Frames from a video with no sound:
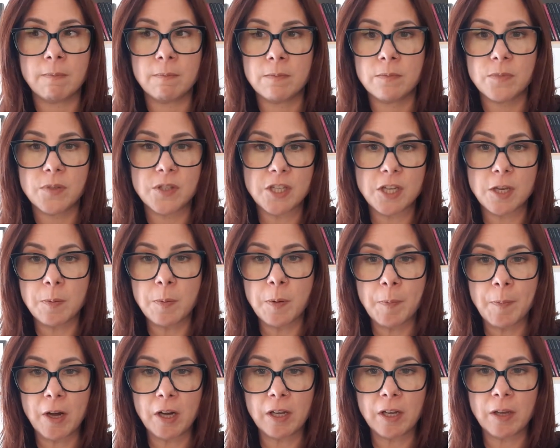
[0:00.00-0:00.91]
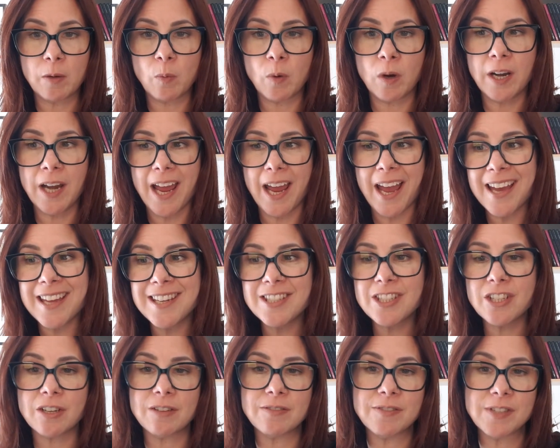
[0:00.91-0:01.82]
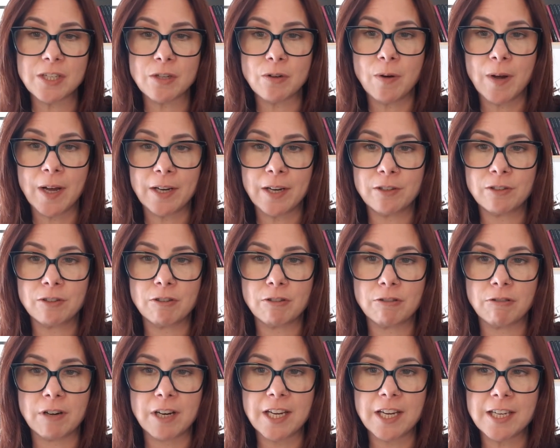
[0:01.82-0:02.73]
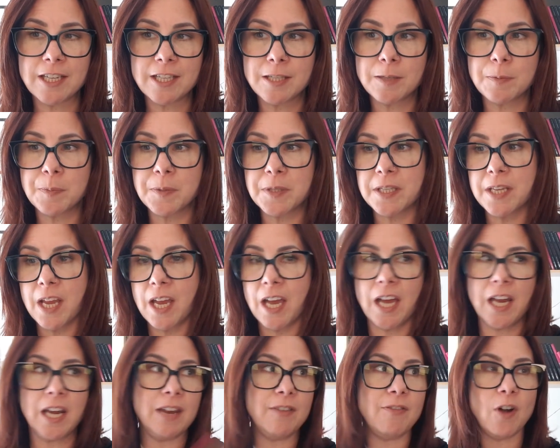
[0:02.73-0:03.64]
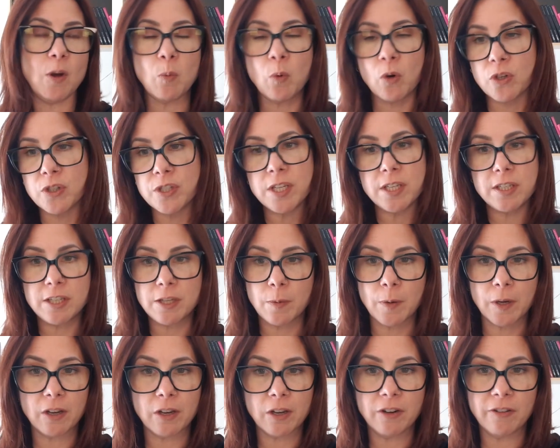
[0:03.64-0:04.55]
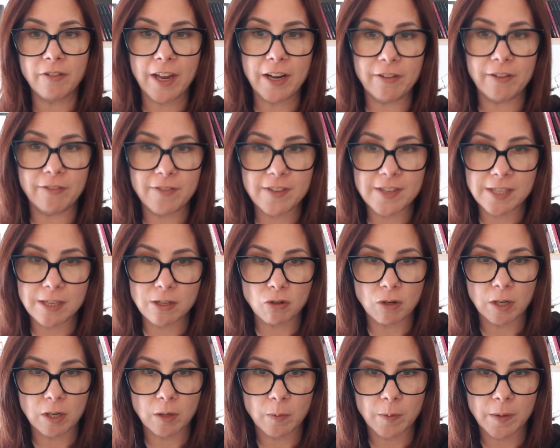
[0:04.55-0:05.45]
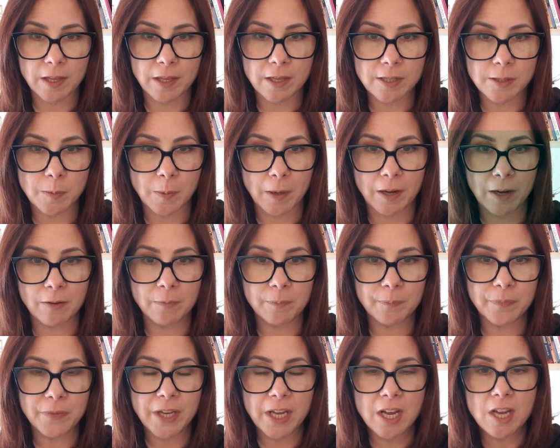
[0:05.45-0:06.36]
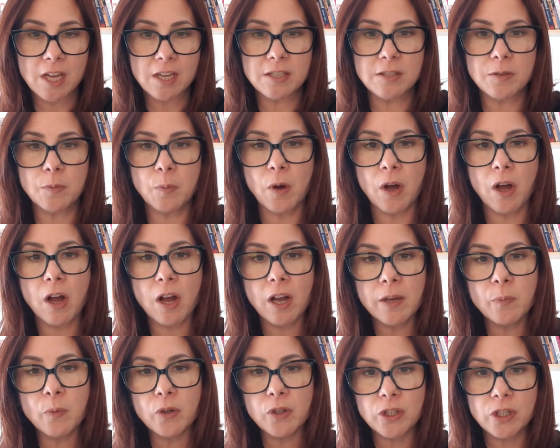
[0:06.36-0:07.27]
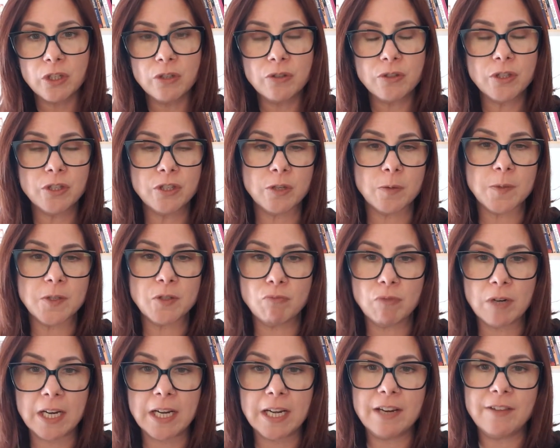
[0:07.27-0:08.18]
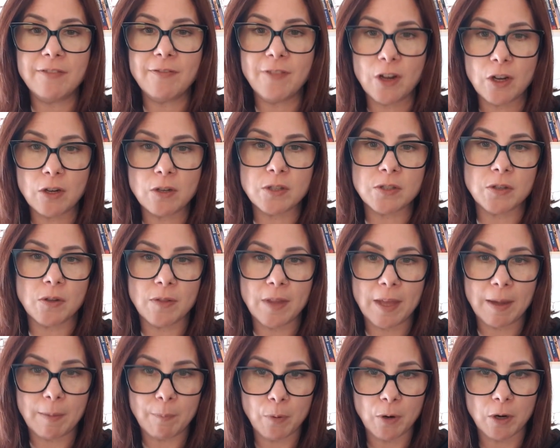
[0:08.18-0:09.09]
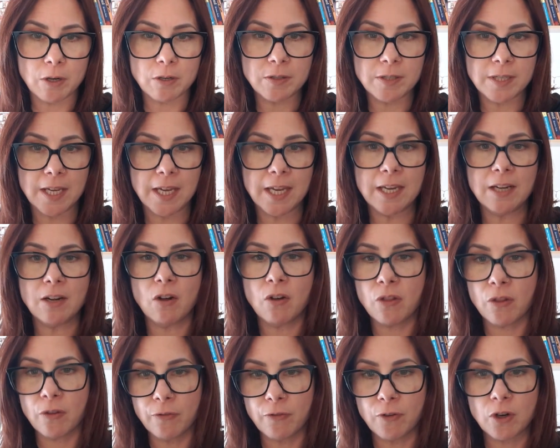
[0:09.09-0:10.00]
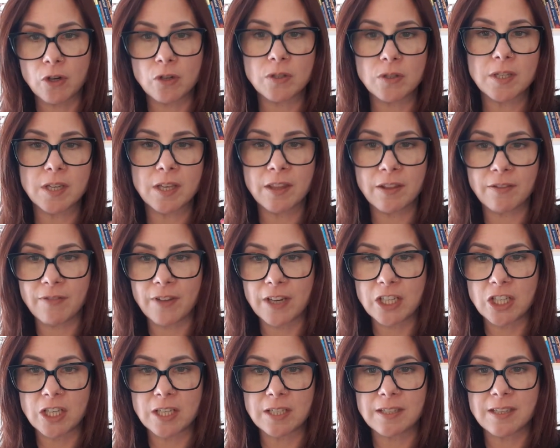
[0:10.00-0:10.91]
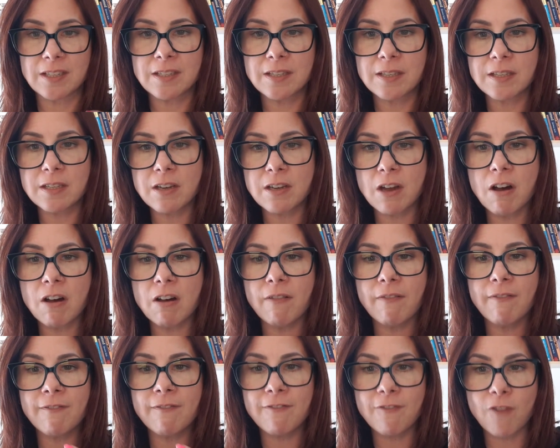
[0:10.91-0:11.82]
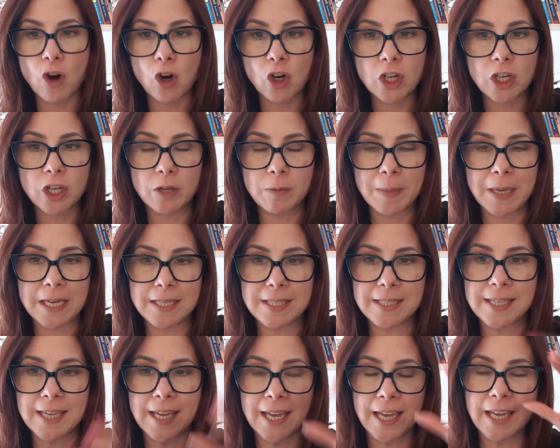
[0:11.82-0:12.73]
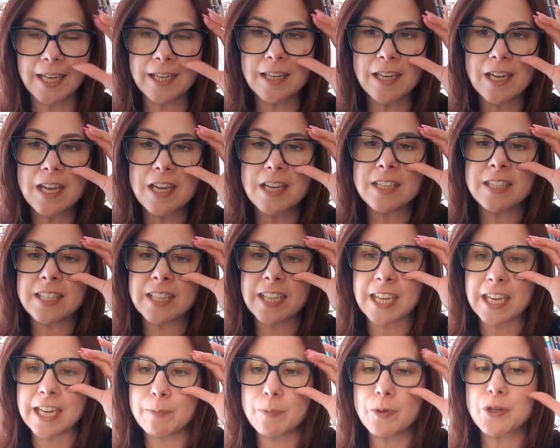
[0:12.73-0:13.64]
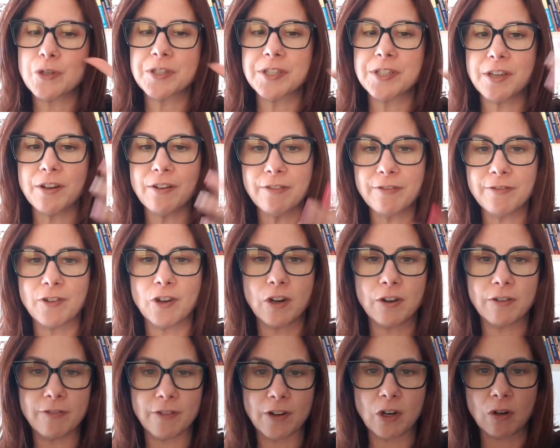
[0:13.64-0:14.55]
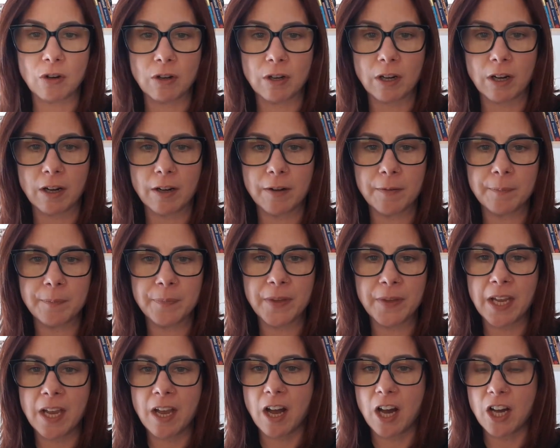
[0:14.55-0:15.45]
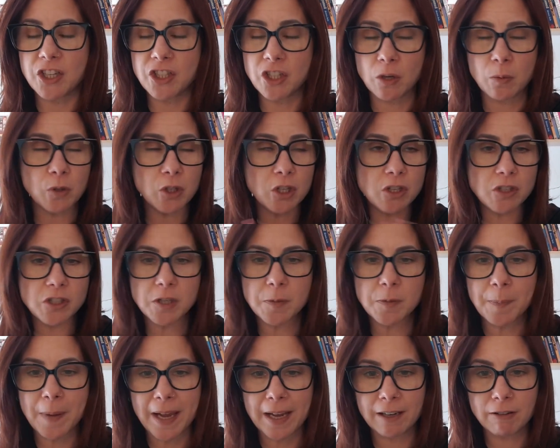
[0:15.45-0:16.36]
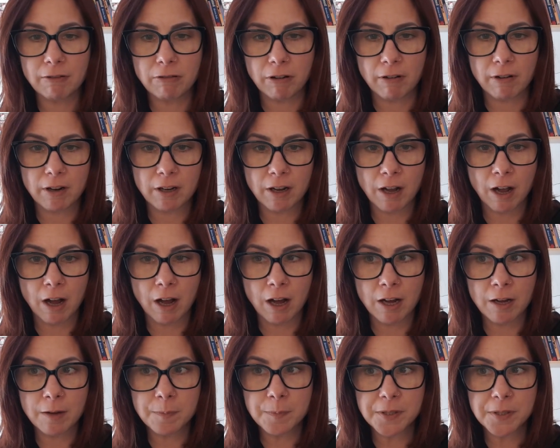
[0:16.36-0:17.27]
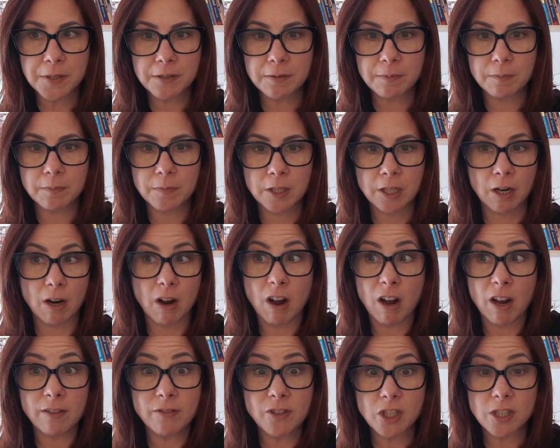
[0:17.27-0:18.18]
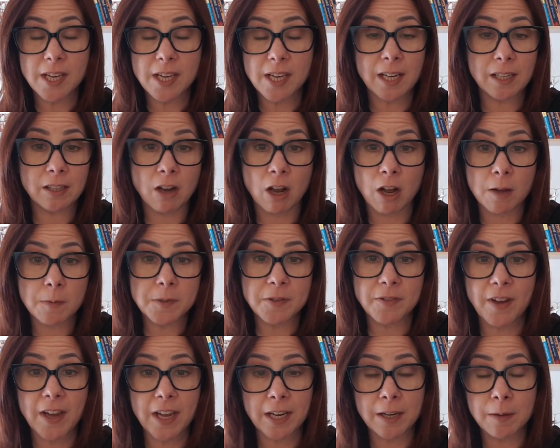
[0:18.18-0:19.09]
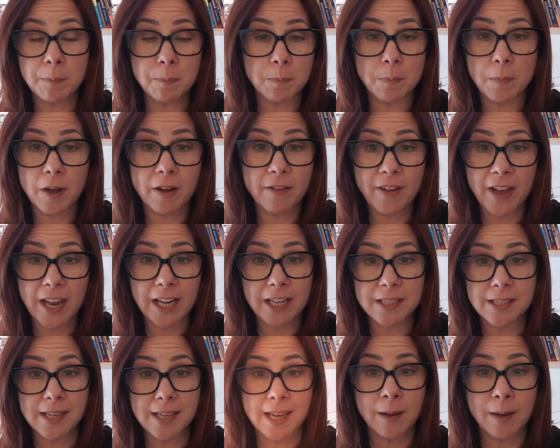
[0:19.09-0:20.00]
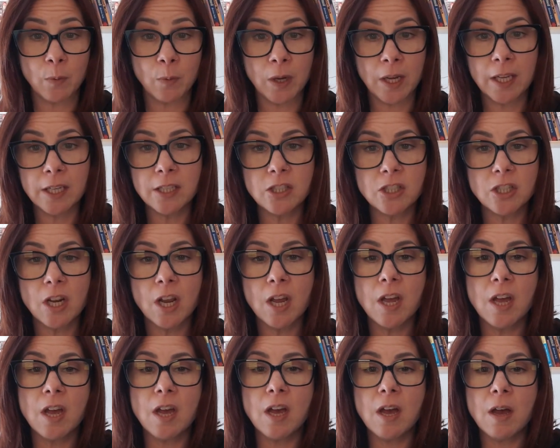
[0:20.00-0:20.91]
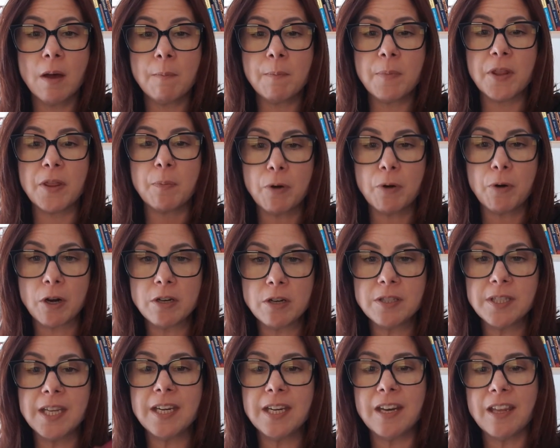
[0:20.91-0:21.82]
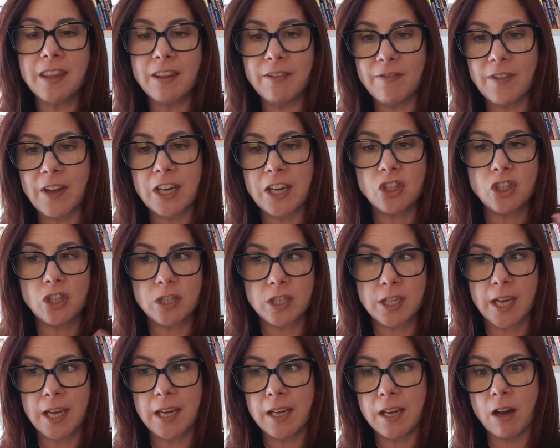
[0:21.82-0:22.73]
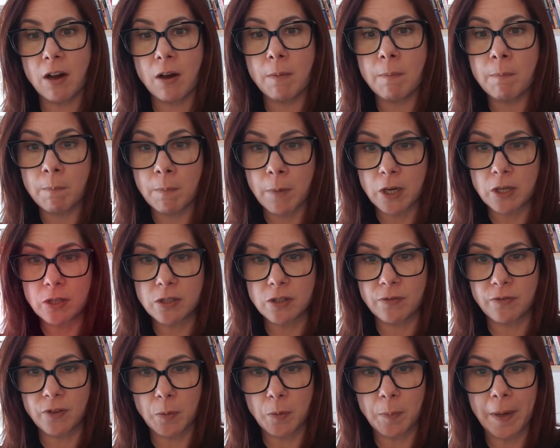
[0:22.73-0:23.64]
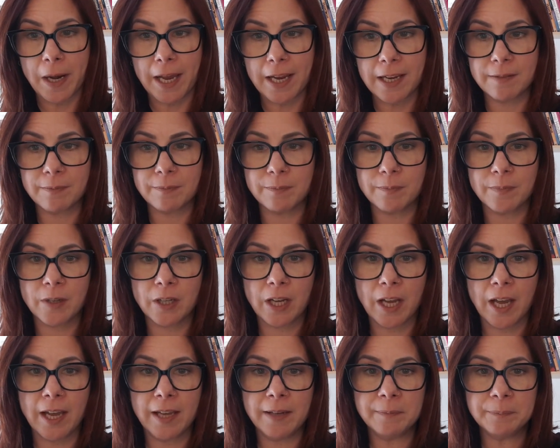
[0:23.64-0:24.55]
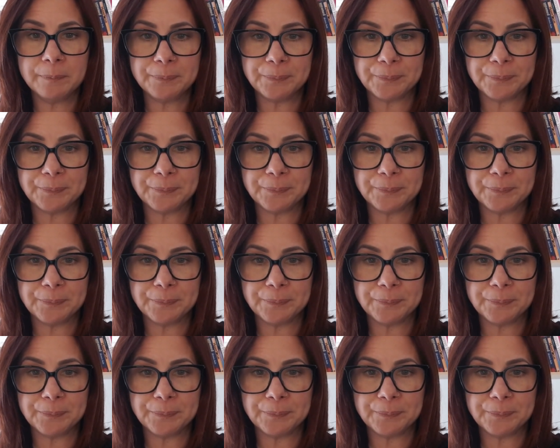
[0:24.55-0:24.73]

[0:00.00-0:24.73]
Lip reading: supermarket one, and I've still had crisps, and if I wanted to I could have had a fizzy drink with it as well. So what I want you to do is really focus on that protein, on the fruits and the veggies, and start volume eating to keep yourself fuller for longer. I don't want you to ban carbs. I've just had carbs. I've had a sandwich, but the protein and the veg should take up most of your plate, okay?